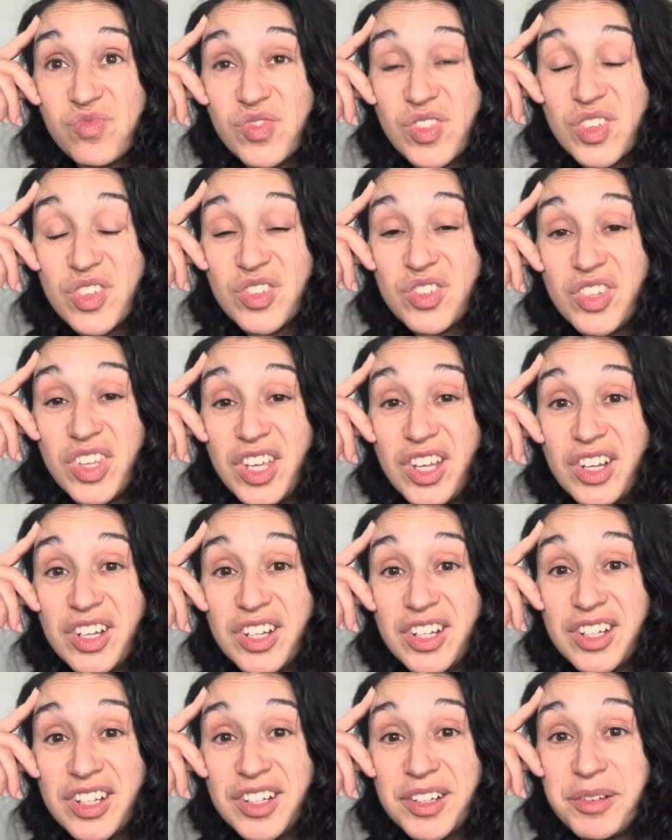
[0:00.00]

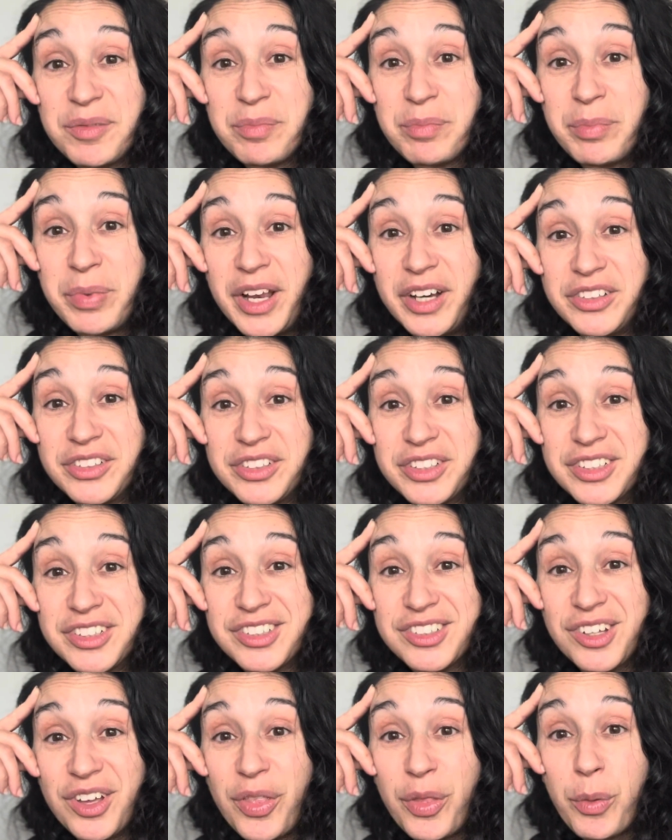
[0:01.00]
seek
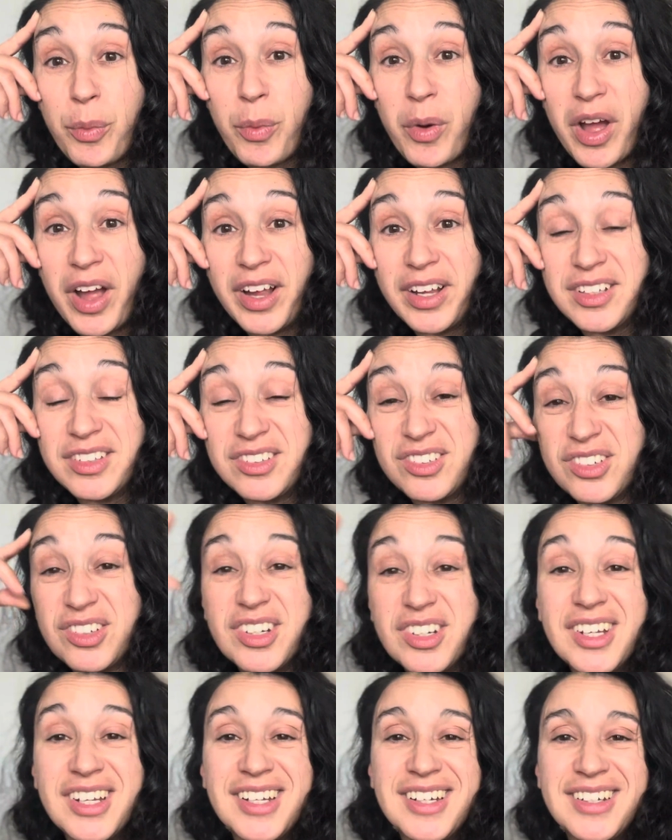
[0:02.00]
pleasures otherwise to
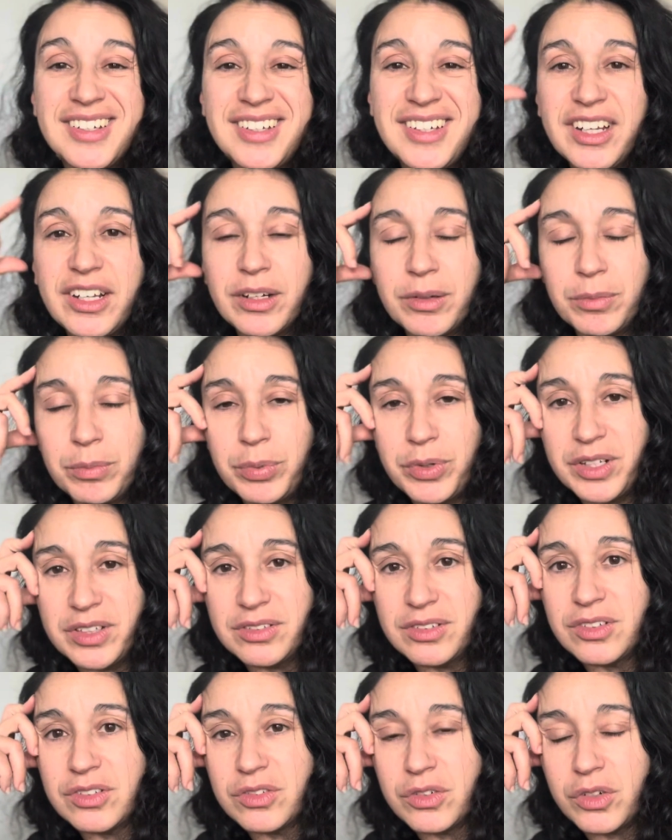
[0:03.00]

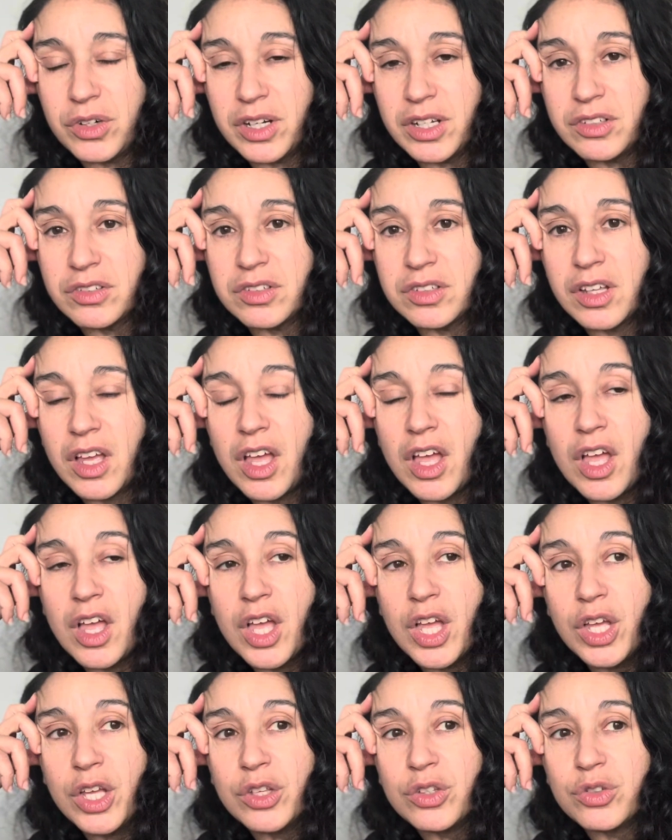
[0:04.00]
decompress the stress.
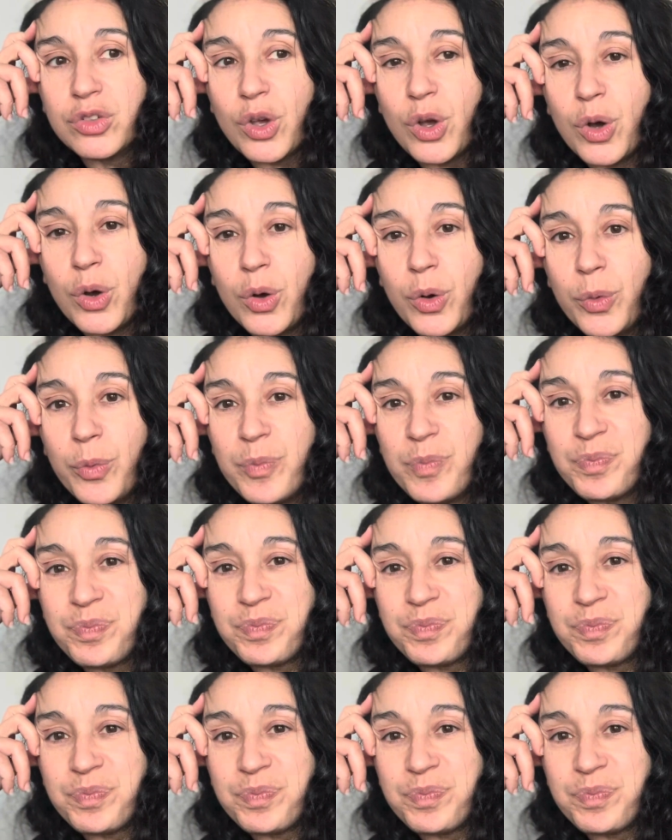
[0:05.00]
So